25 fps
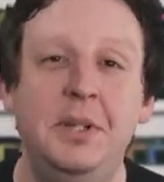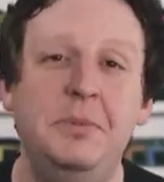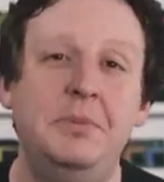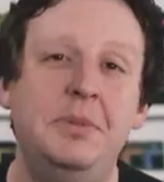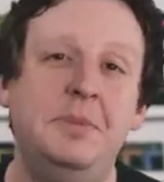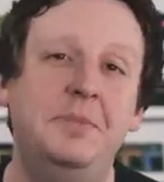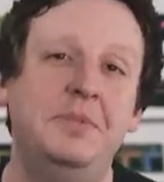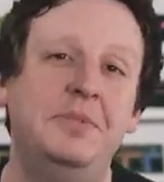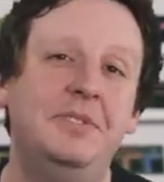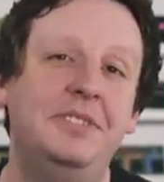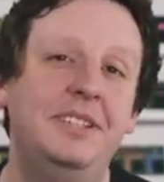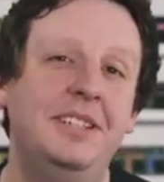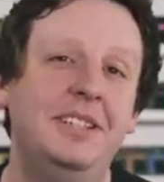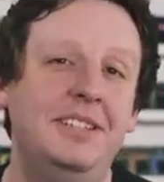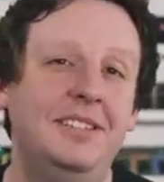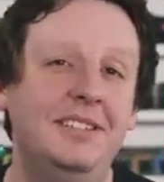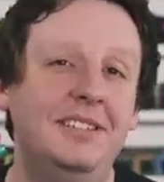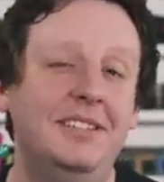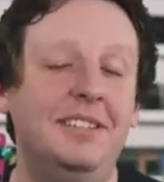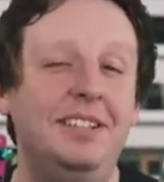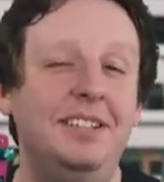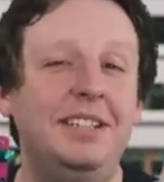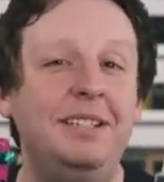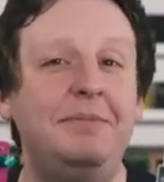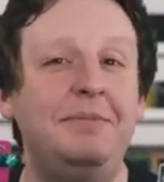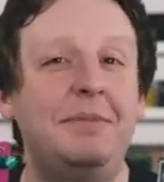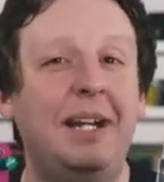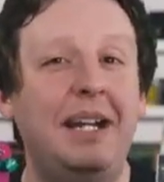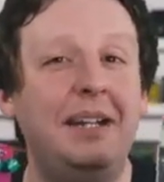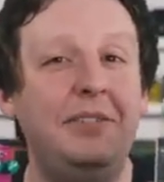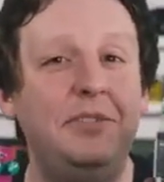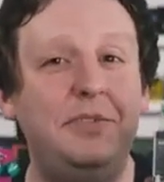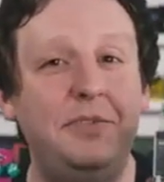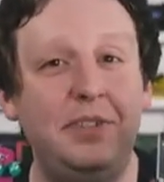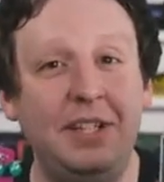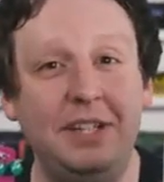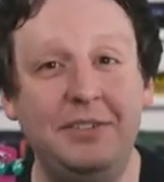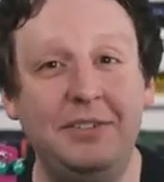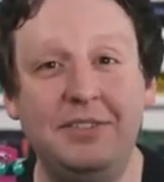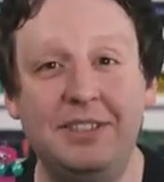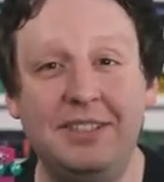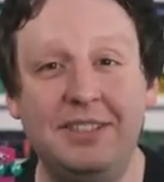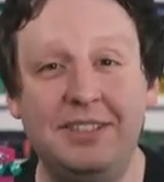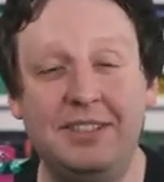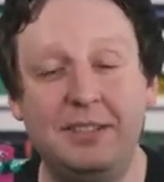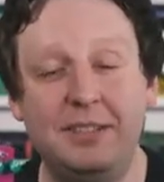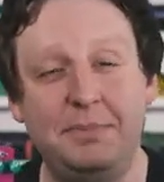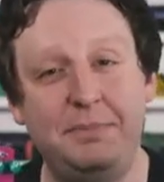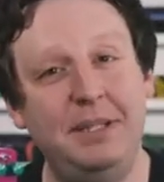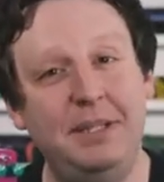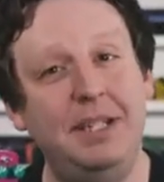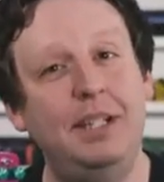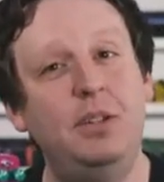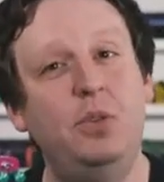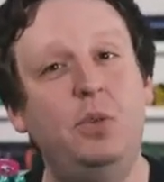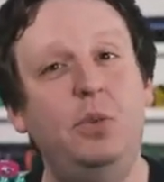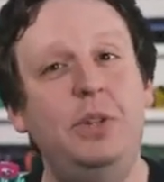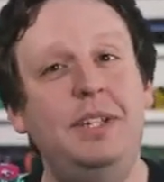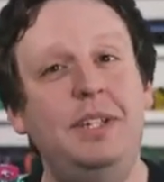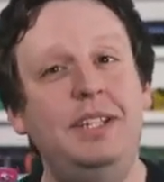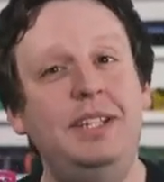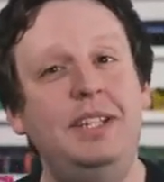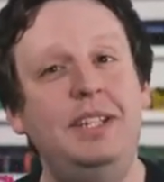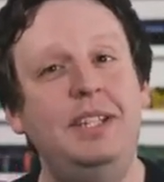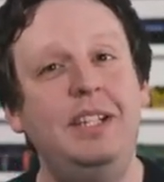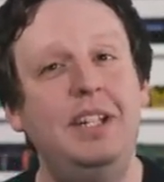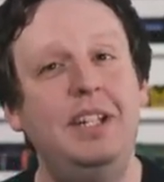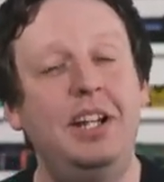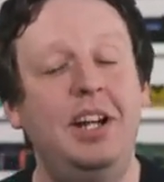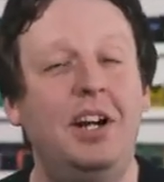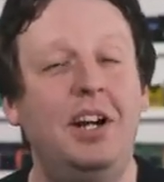but particularly my favorites to pair with it